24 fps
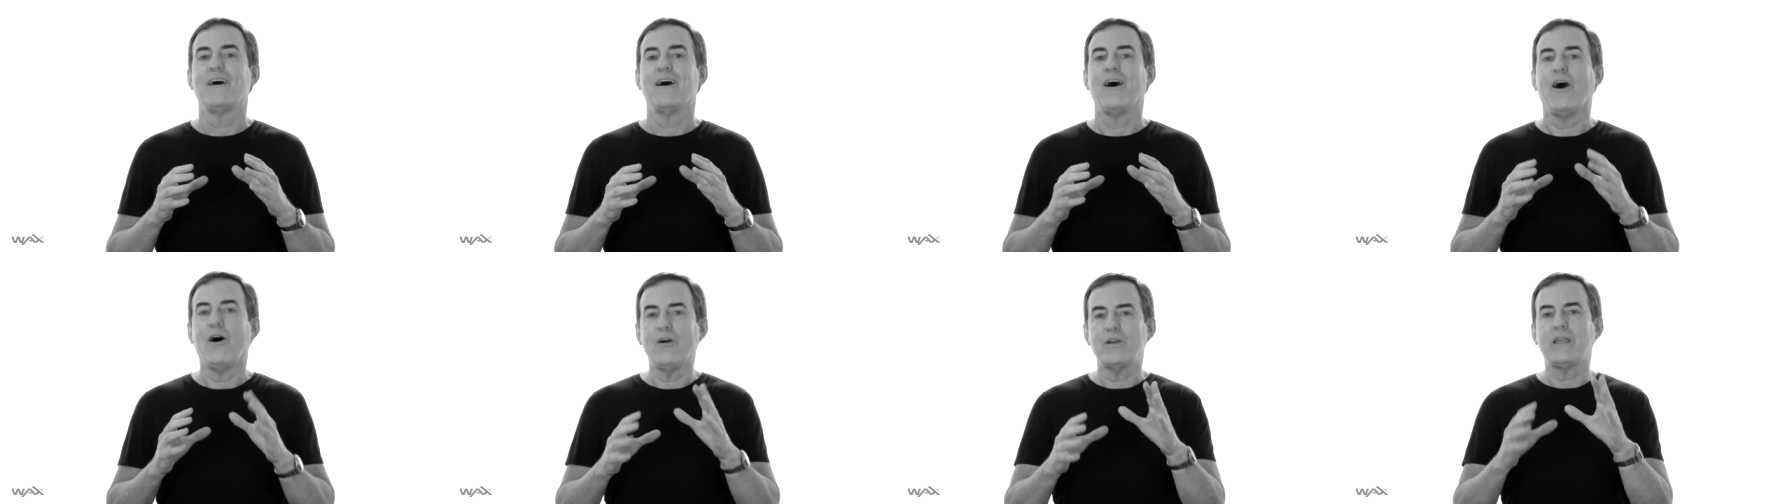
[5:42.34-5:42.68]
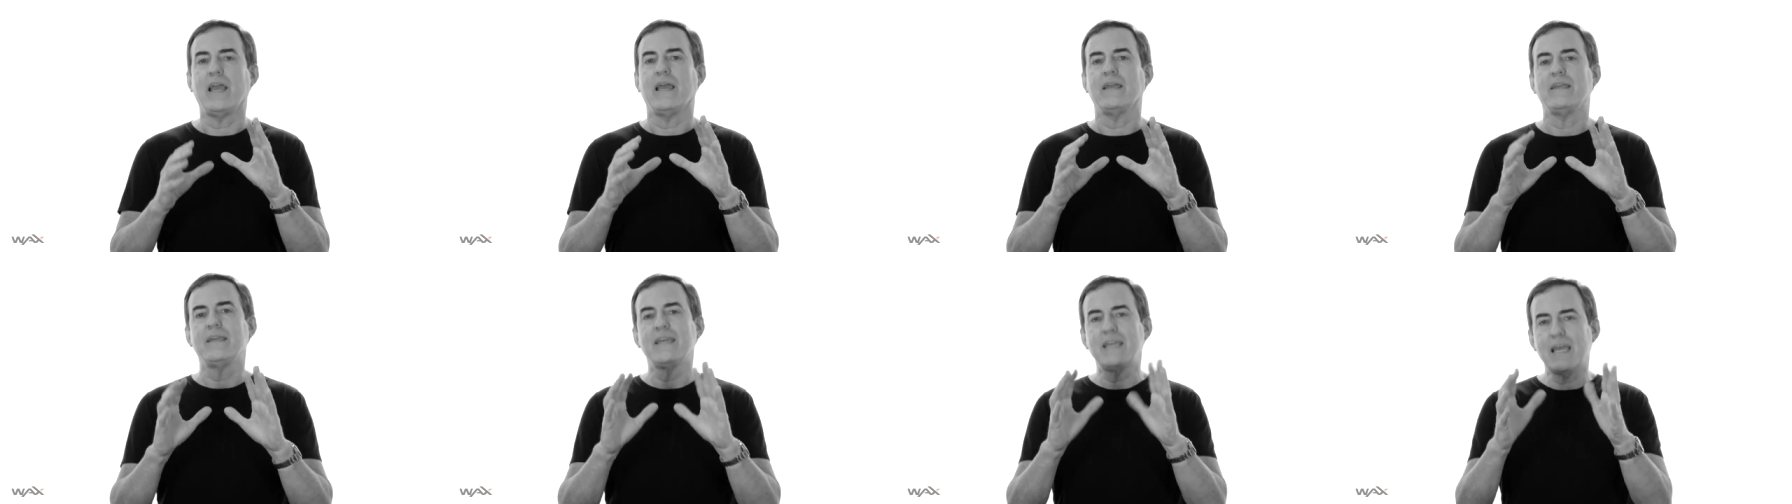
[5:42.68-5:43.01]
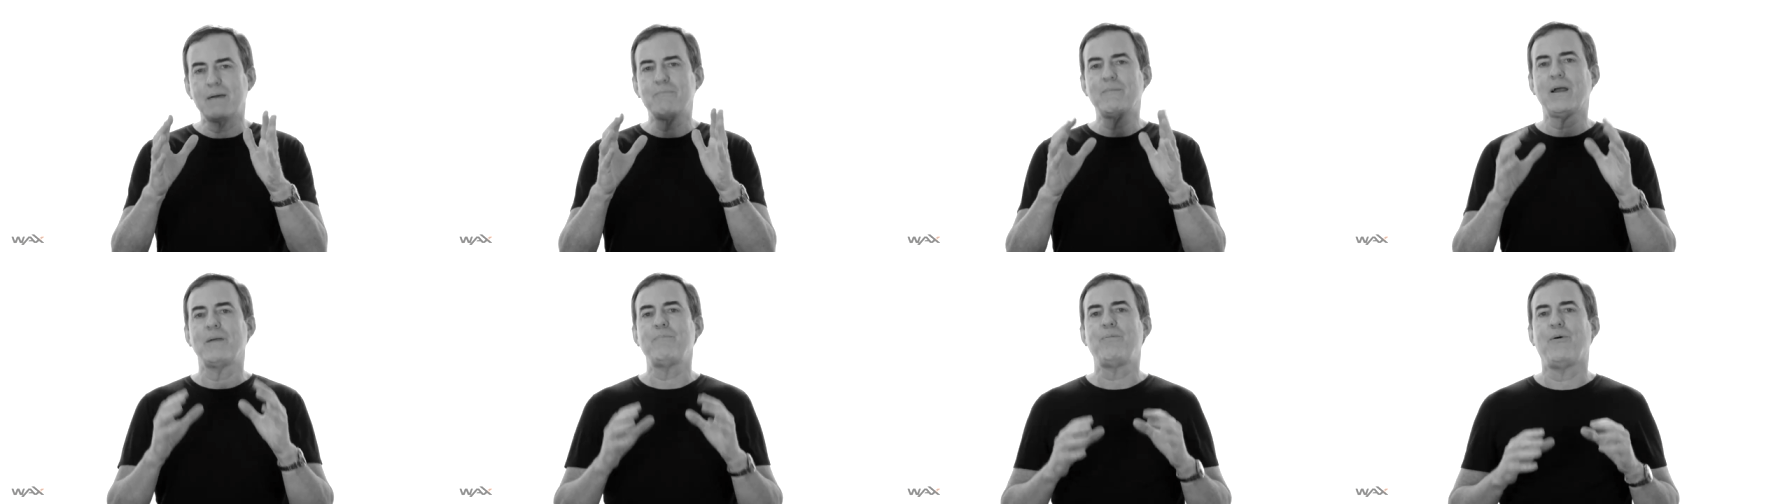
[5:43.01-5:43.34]
Okay, you
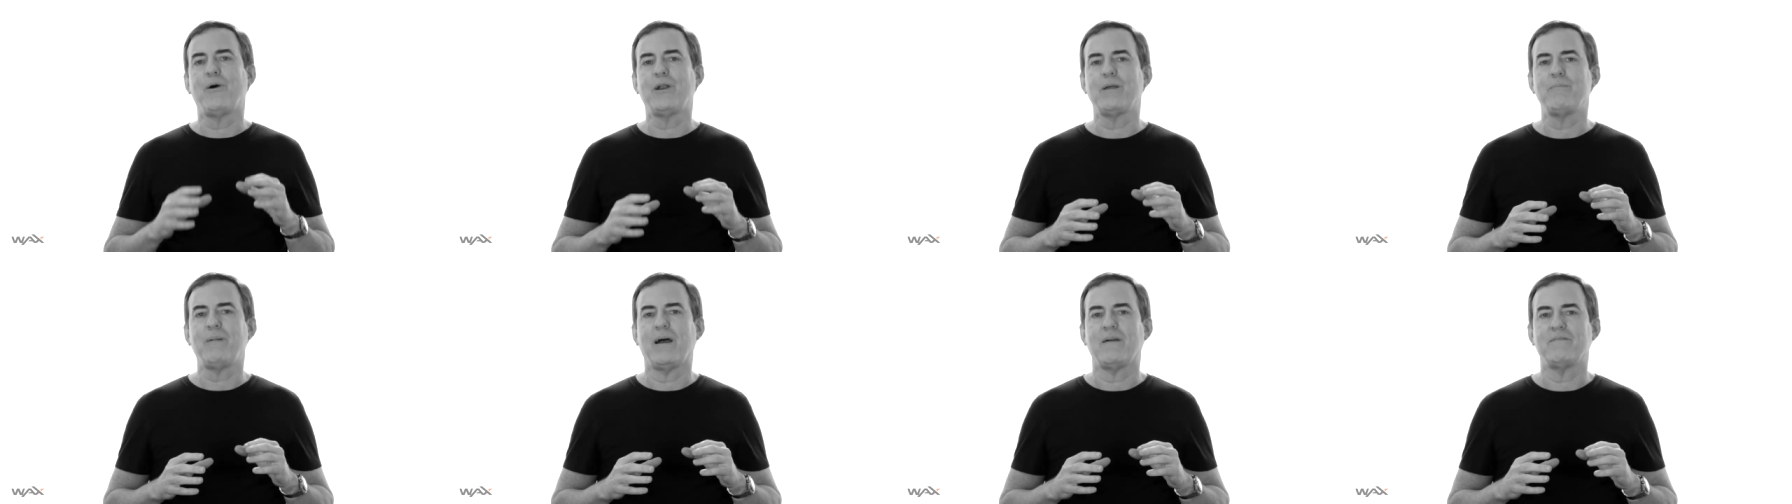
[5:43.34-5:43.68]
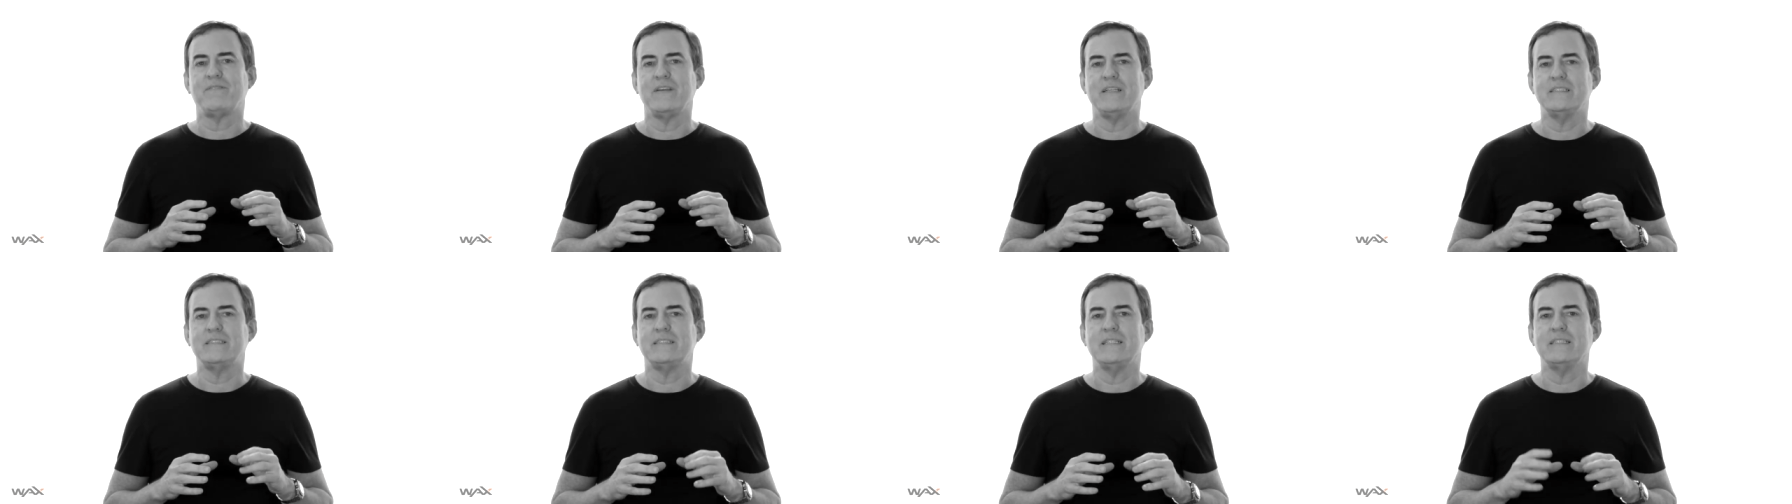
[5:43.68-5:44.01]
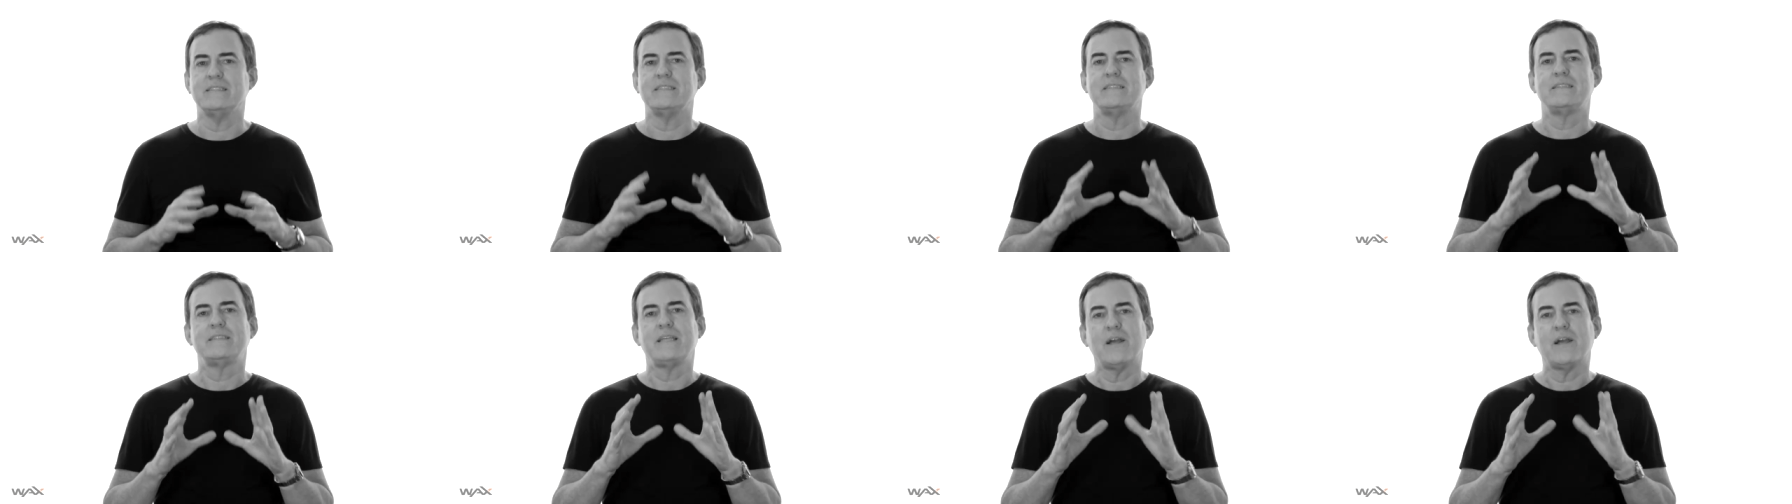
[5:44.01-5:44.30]
get my point about VCs.